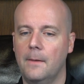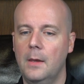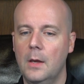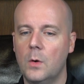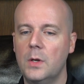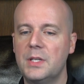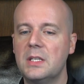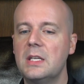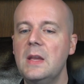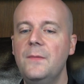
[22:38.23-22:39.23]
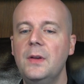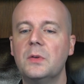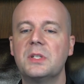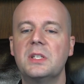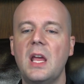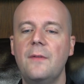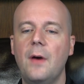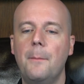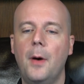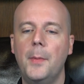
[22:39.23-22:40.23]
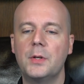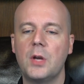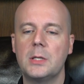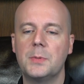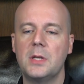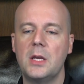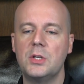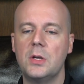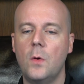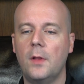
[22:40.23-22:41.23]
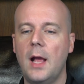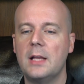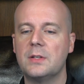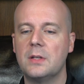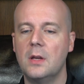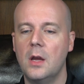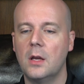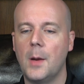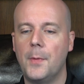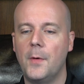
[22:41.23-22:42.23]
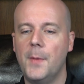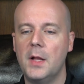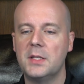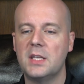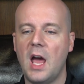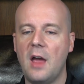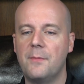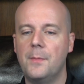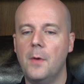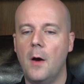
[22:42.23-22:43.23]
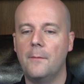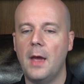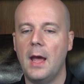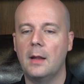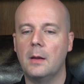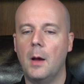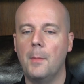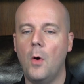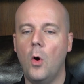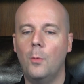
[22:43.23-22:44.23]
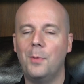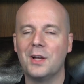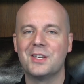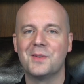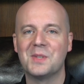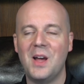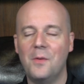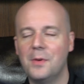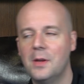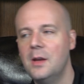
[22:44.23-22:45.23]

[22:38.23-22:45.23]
Chris says he feels safe on public transportation over the last couple of months. I've had a whole bus himself.